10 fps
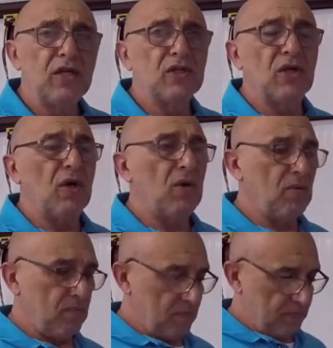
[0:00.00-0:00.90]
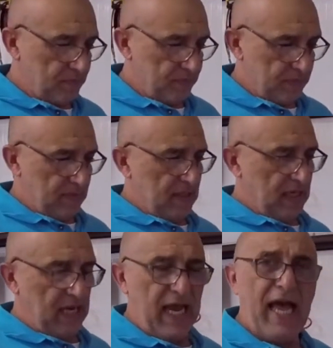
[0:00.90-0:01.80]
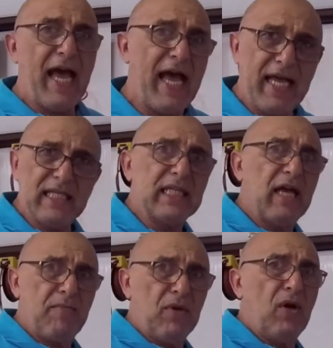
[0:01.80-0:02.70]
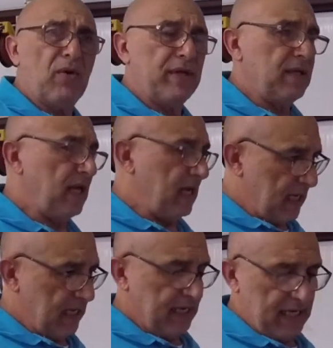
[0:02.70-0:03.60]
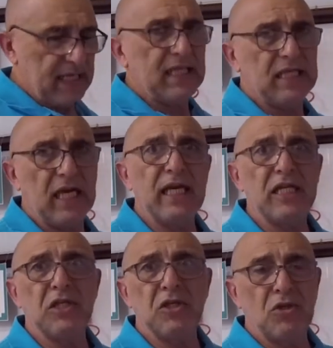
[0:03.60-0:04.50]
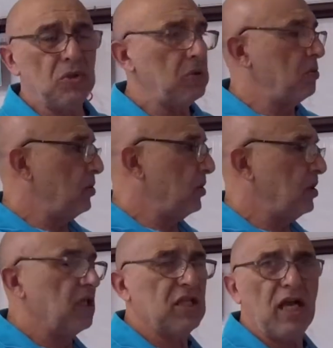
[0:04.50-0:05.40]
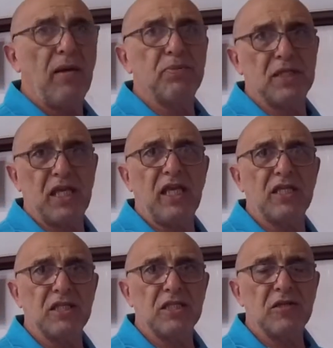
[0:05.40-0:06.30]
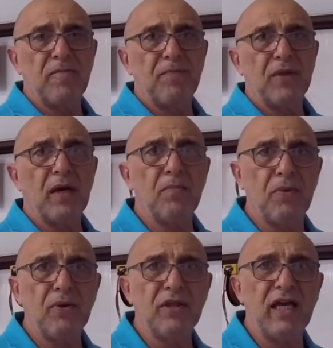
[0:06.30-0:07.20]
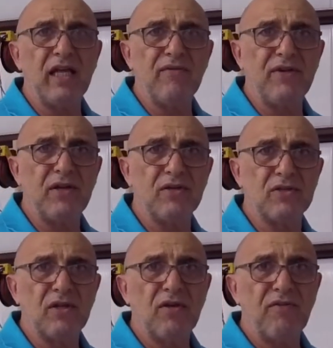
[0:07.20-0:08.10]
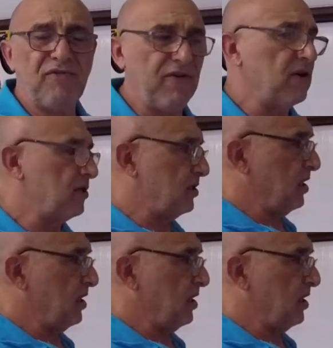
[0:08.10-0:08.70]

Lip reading: So as I'm going, and I decided to do the top skins on both elevators first.